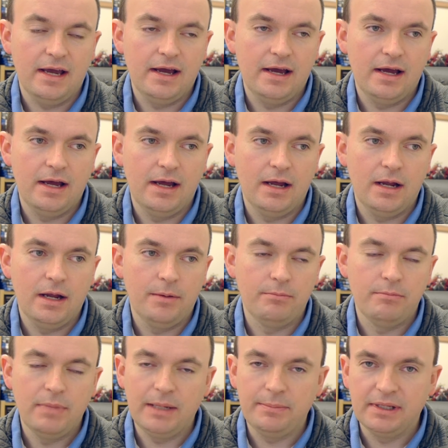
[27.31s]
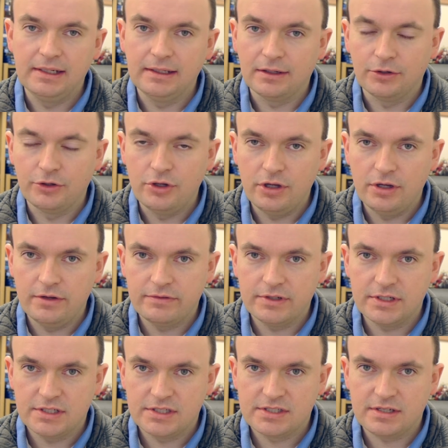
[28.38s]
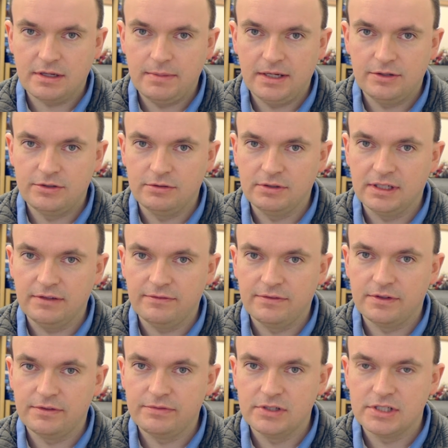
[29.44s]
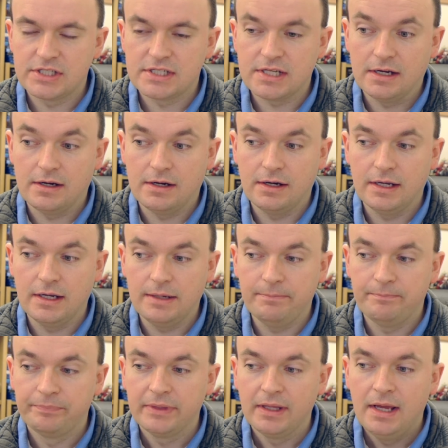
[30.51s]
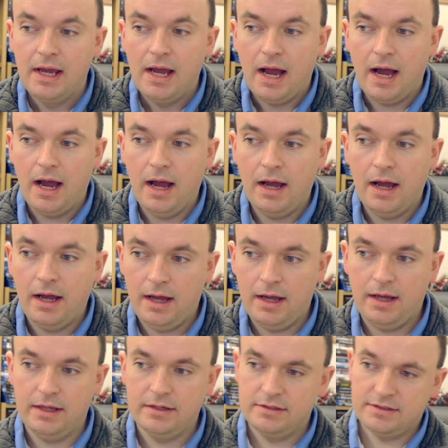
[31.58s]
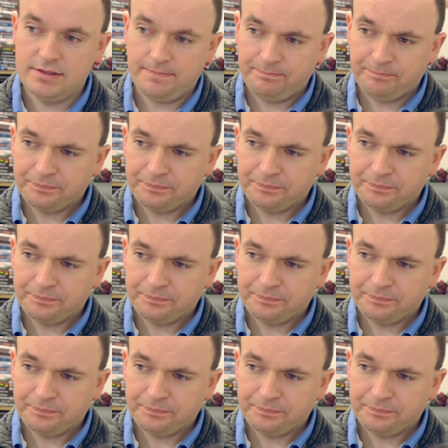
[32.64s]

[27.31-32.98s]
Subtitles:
maybe a little nervous about doing it for the first time. And